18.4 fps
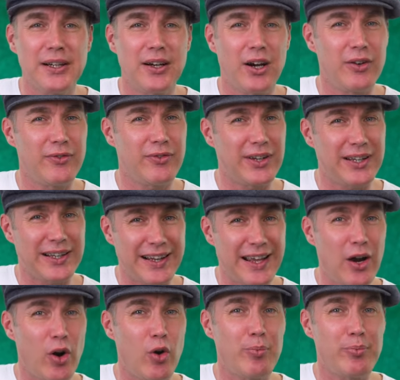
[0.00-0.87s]
Hopefully, it'll
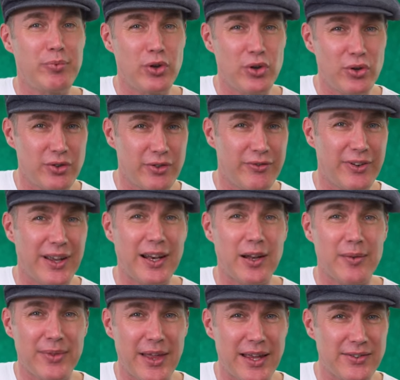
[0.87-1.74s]
help you
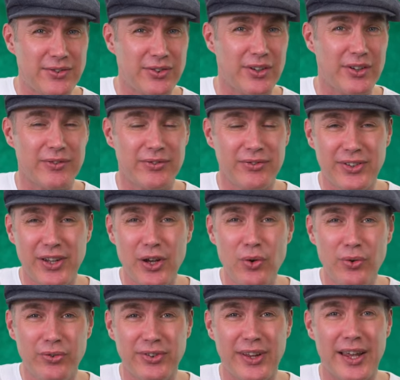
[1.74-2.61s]
develop that sort of
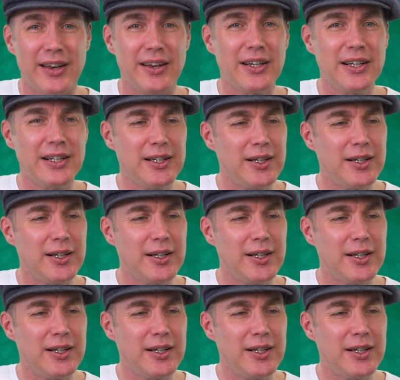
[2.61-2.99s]
skill set.